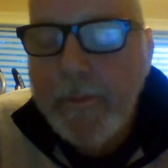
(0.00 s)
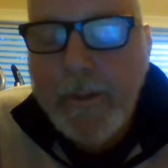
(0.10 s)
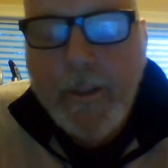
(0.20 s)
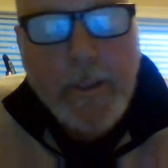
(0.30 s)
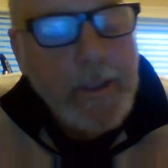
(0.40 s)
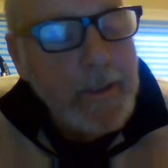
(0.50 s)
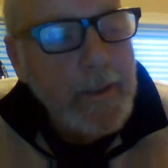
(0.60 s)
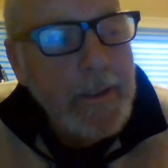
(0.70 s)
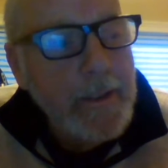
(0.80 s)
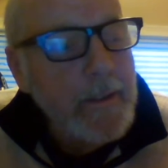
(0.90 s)
was on the
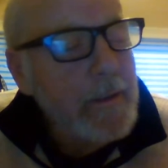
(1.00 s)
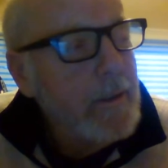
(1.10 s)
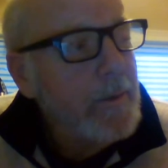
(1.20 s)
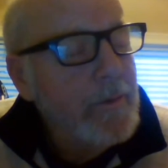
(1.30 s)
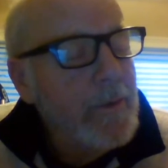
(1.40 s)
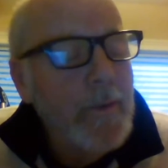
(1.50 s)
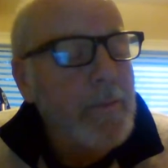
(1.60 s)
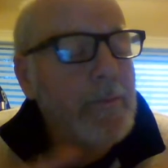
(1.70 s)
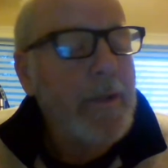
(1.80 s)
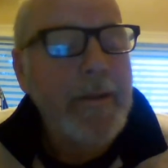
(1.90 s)
internet. It
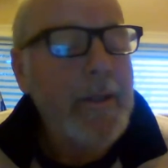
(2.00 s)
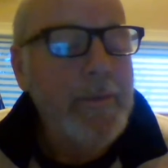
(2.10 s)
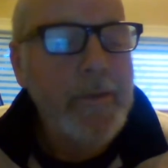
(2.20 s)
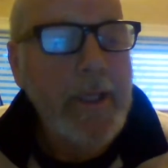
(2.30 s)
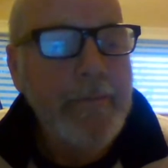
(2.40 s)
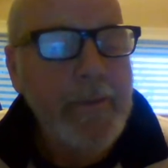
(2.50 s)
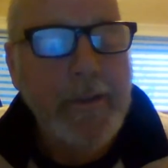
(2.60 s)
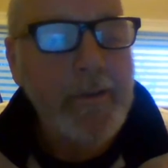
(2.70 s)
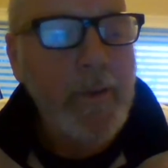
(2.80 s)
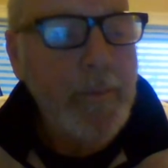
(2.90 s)
showed, I think it was San
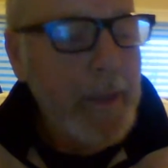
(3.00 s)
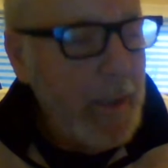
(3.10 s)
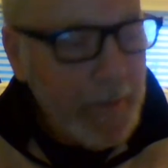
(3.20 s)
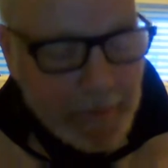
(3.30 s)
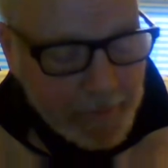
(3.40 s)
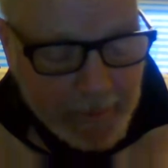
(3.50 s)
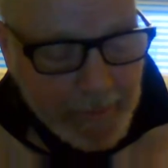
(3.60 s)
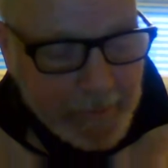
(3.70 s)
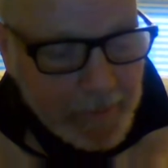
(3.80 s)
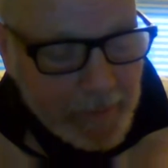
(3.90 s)
Francisco Bay with
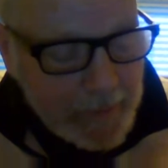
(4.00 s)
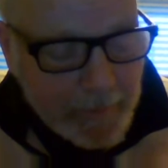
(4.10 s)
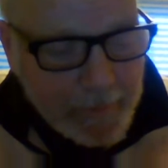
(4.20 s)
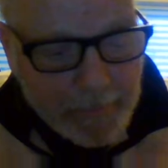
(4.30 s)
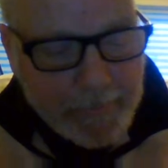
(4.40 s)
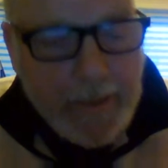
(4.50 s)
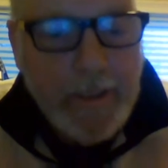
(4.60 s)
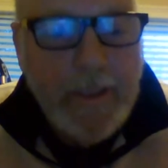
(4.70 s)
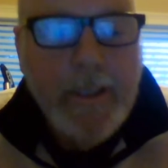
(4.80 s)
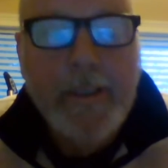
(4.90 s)
tons of ships. Man,
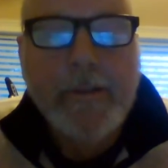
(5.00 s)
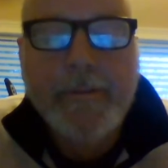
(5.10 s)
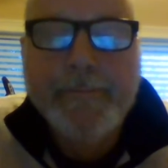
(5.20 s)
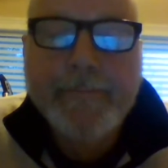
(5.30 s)
guys,